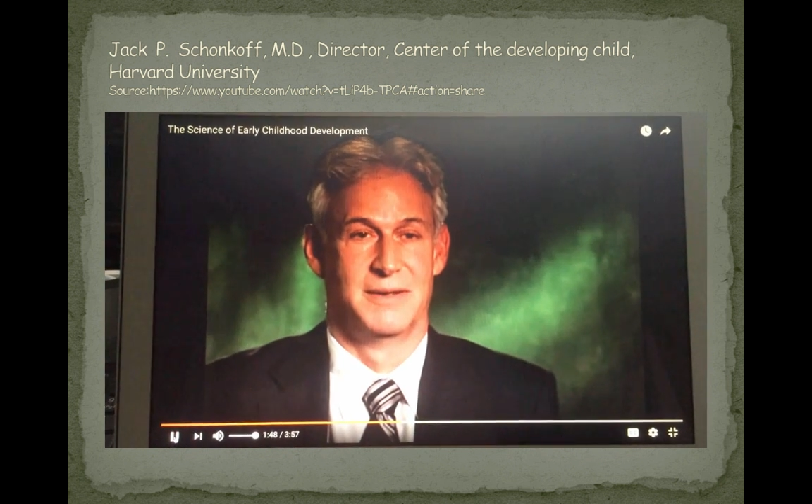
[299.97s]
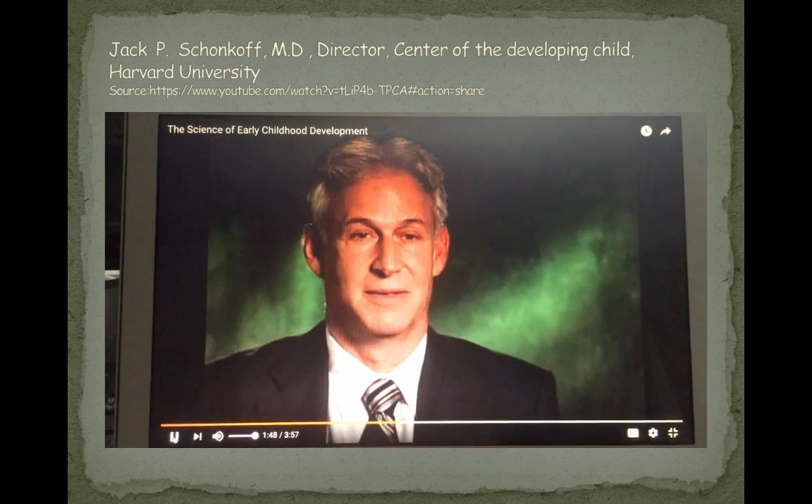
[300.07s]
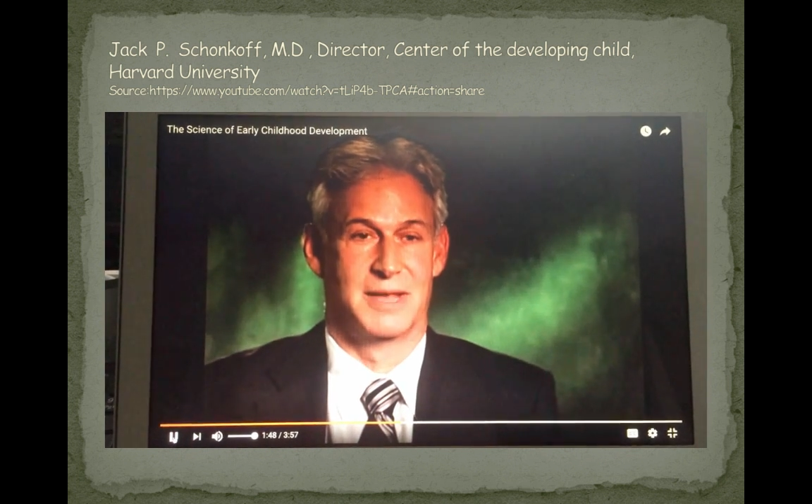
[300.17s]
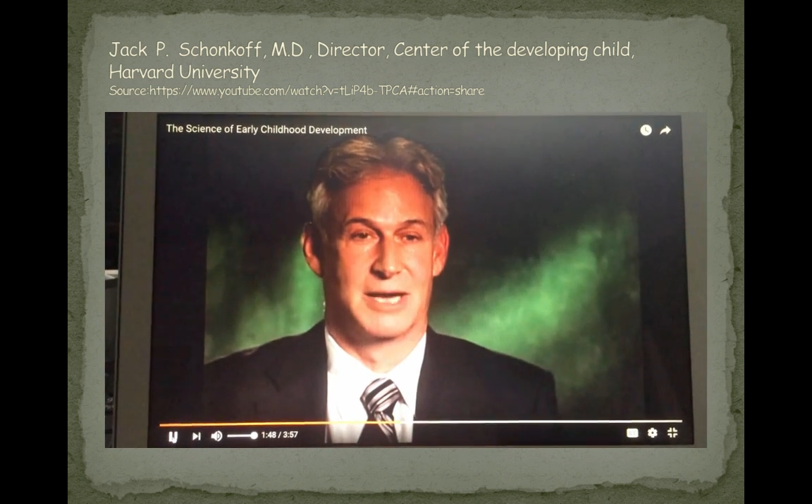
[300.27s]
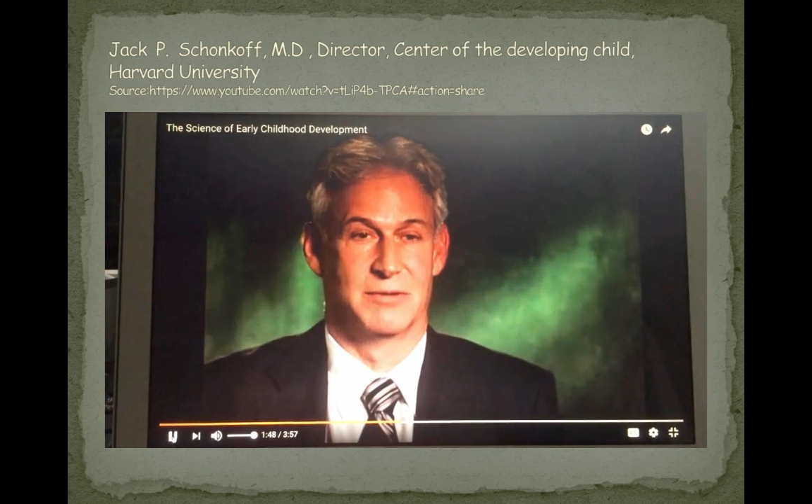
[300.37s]

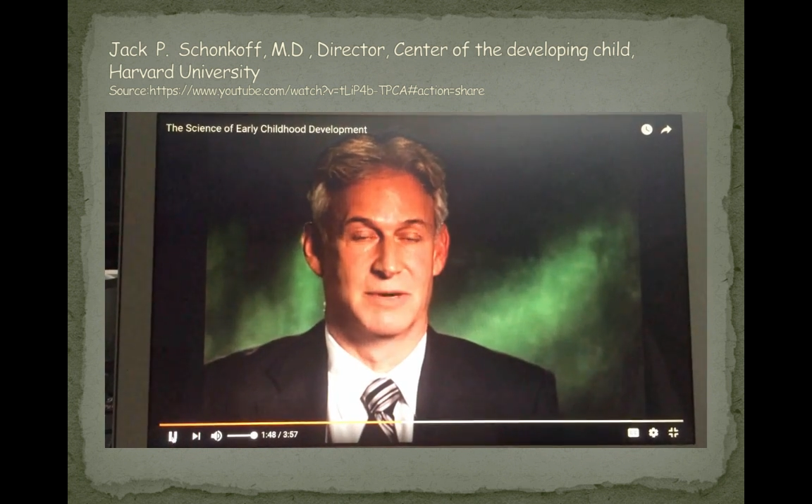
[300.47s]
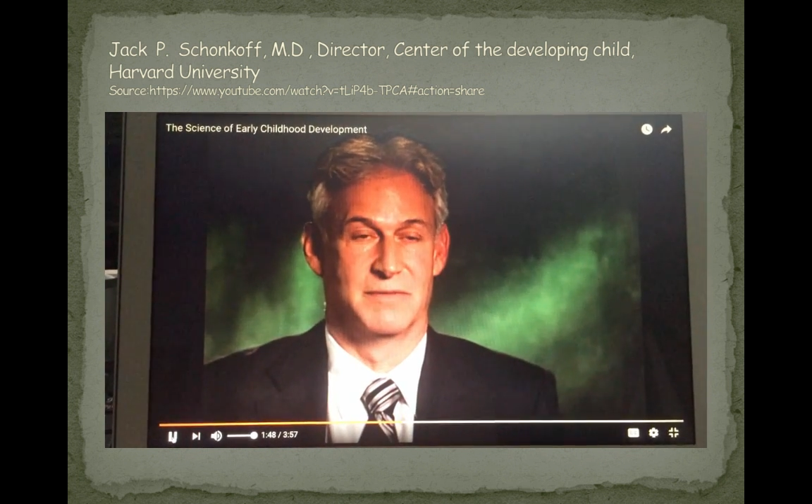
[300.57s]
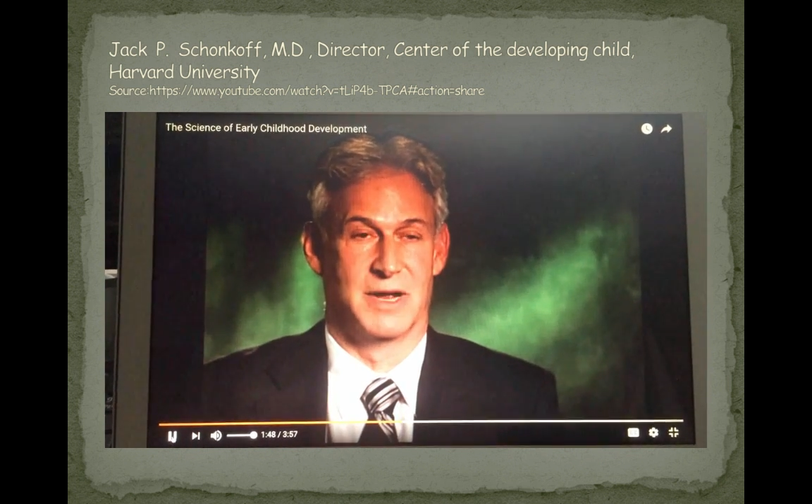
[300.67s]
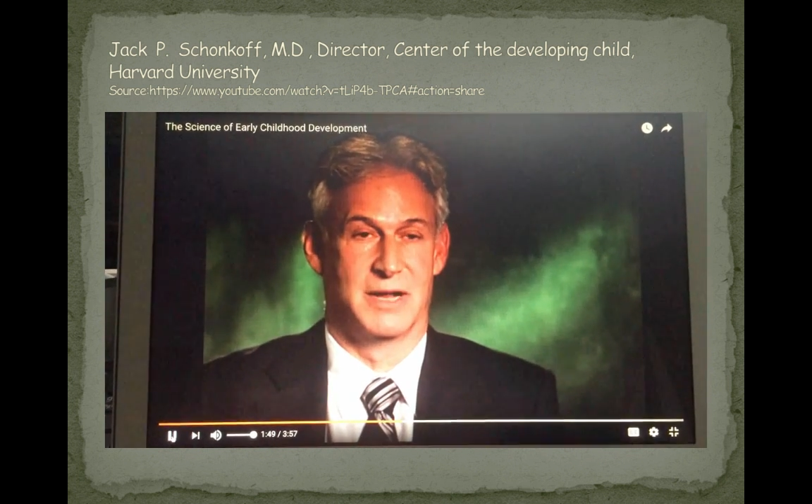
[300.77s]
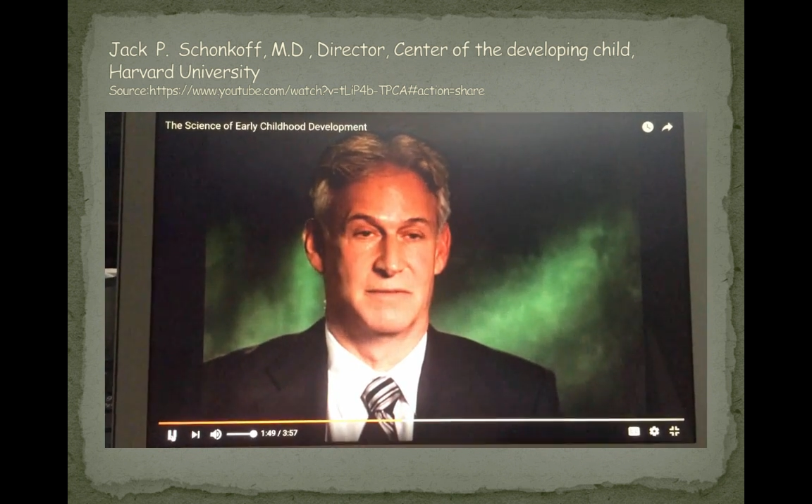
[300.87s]
that are
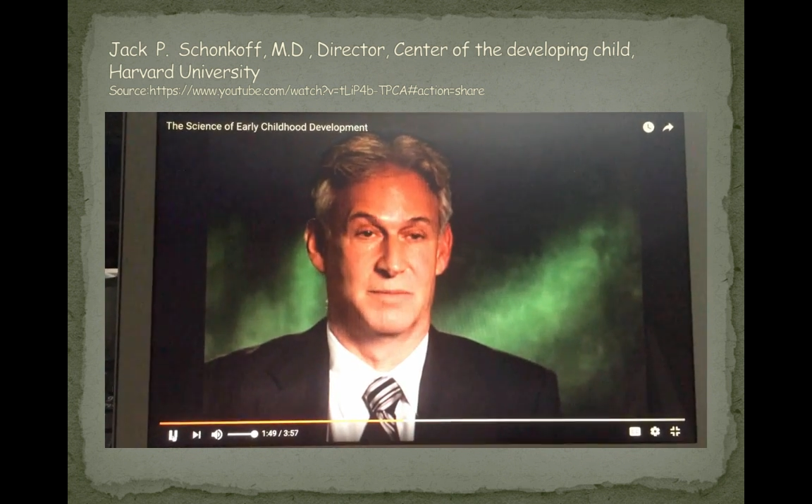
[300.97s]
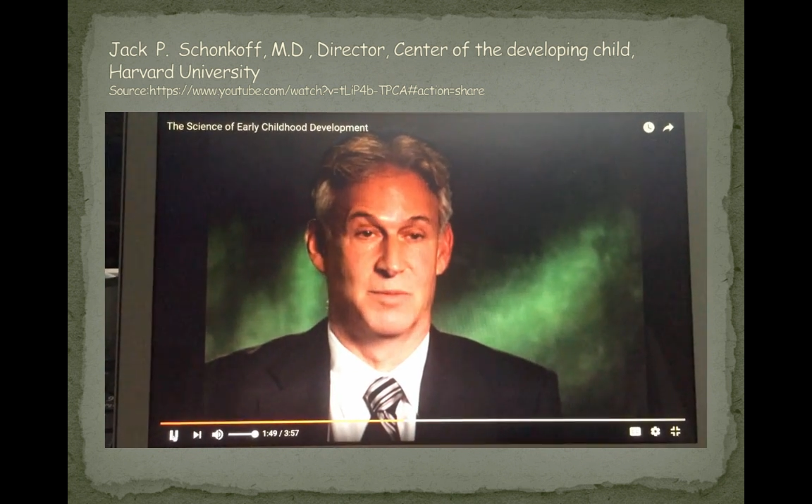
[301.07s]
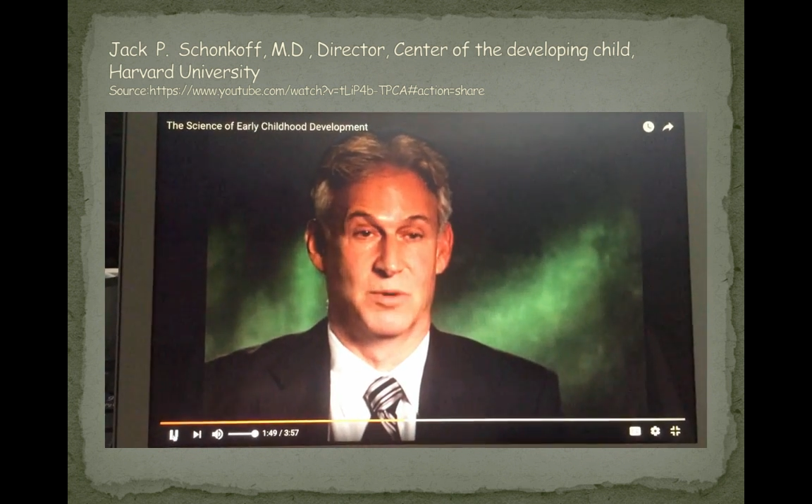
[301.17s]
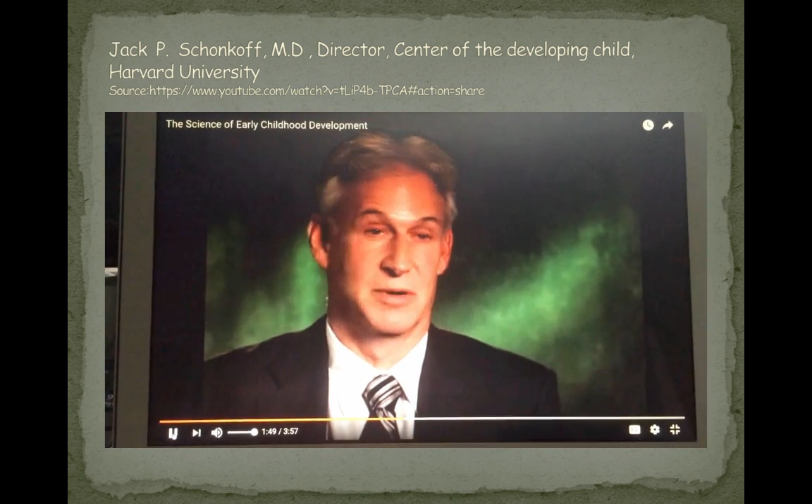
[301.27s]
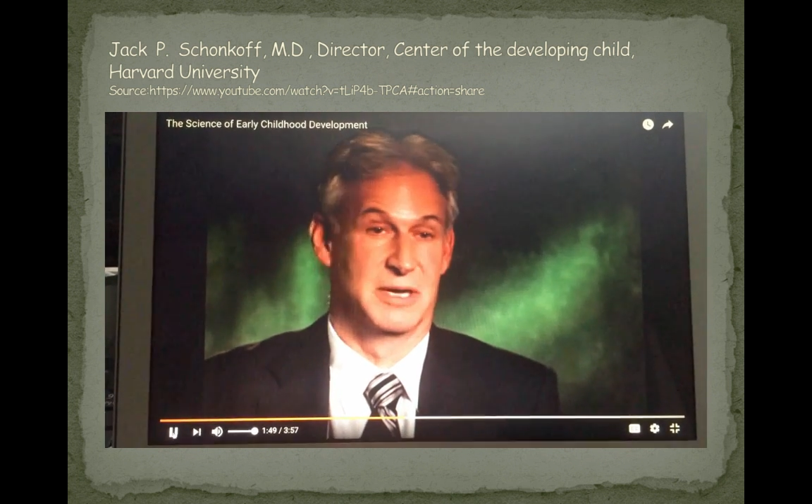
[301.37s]
involved
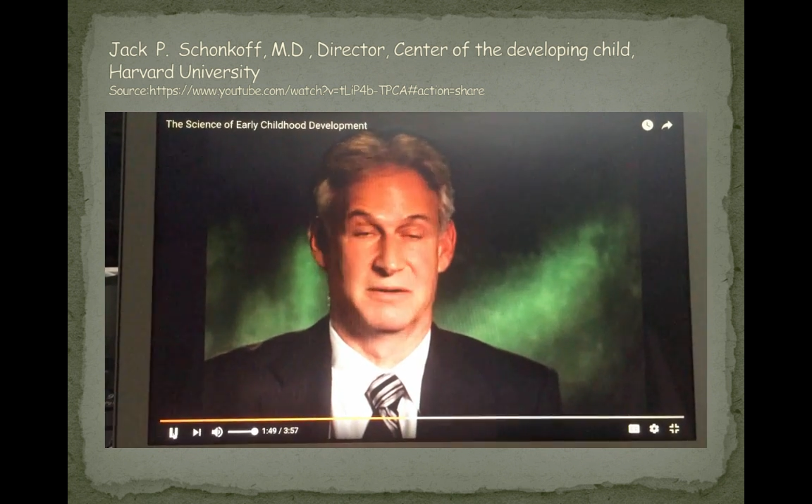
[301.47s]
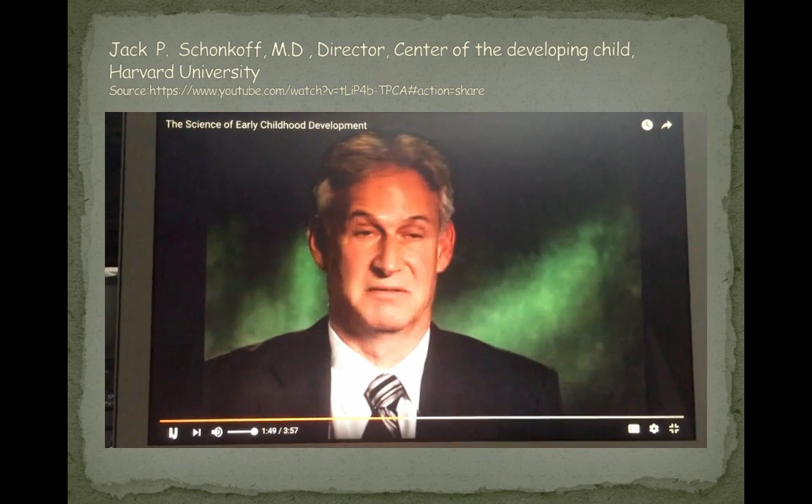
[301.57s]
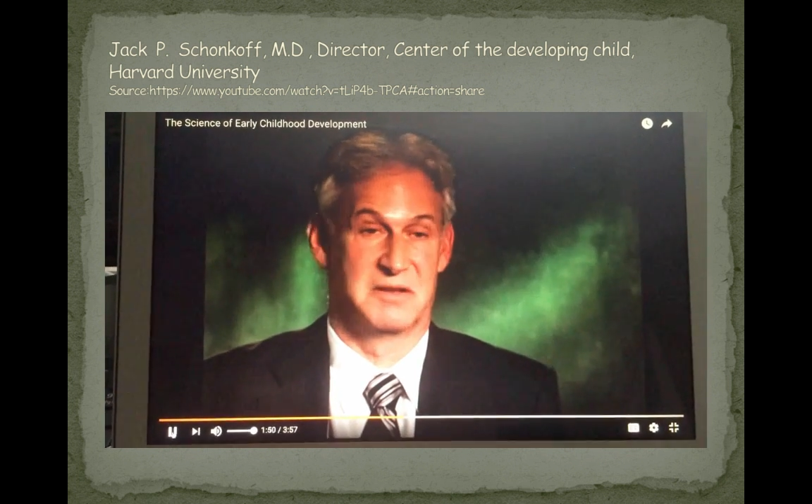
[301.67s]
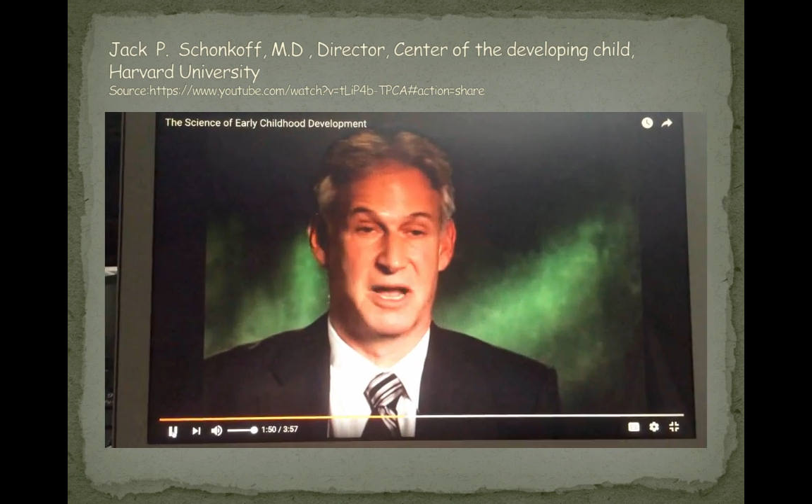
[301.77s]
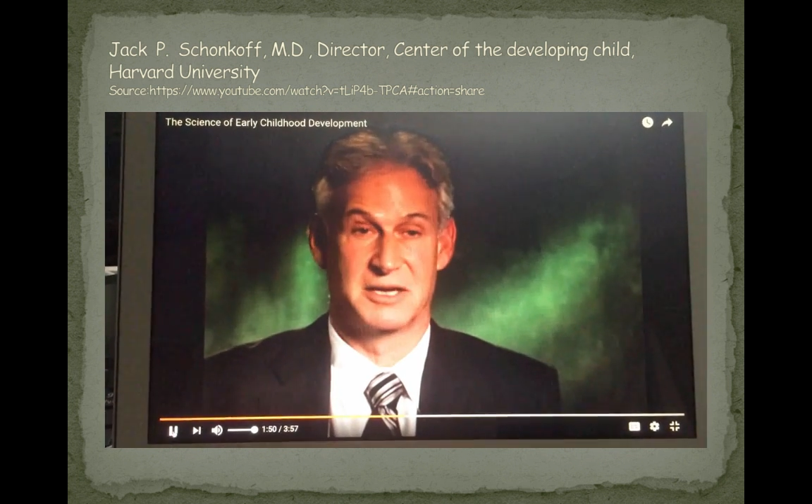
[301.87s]
more in
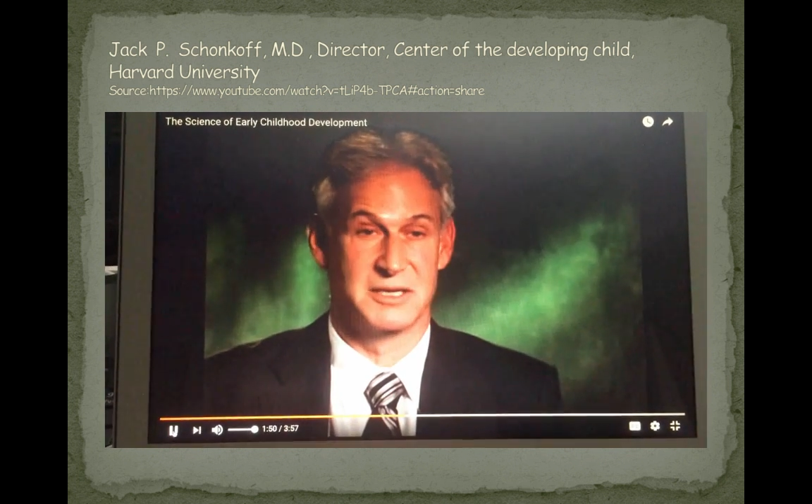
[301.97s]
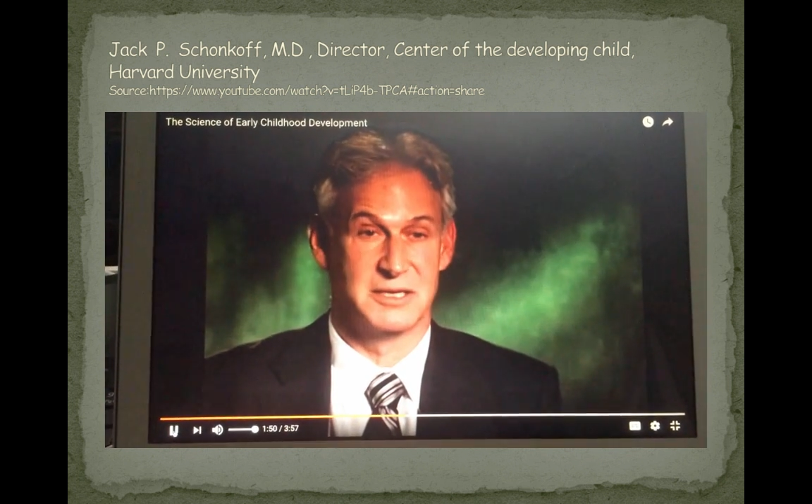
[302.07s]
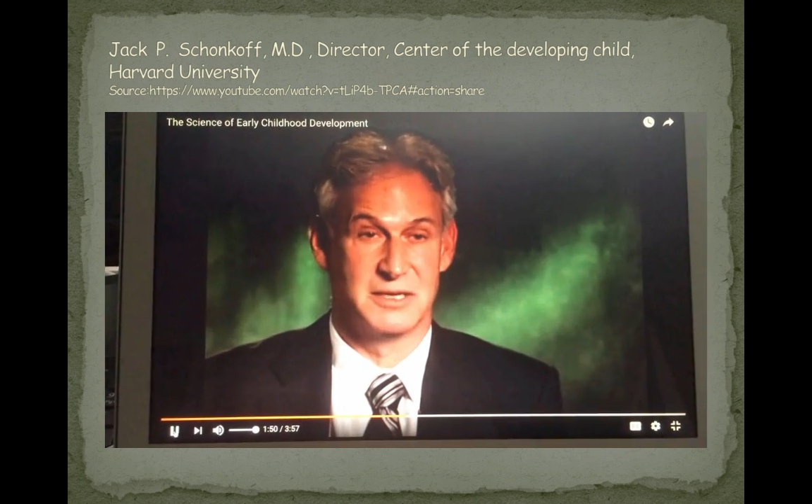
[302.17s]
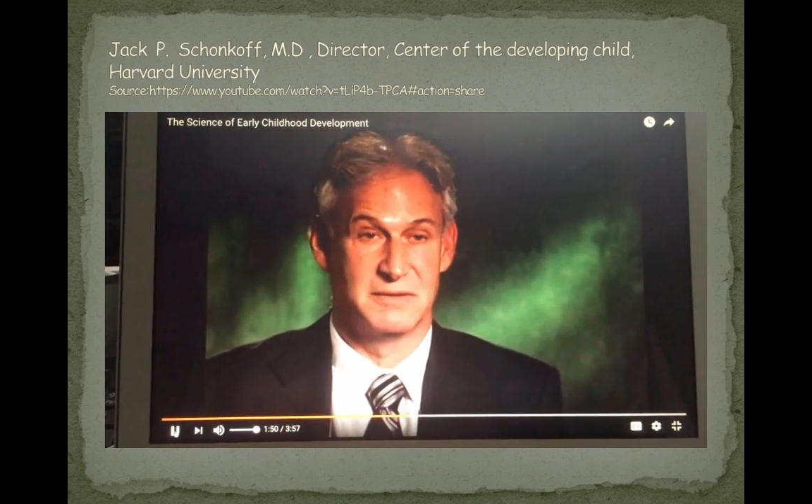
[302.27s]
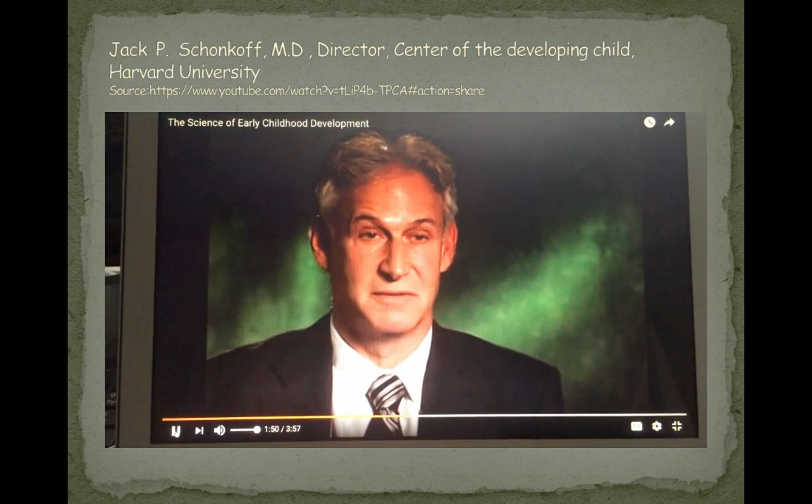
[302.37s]

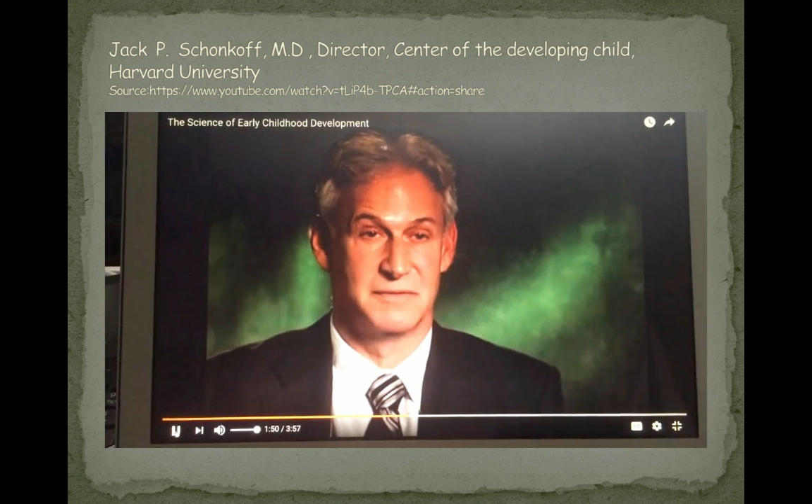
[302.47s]
cognitive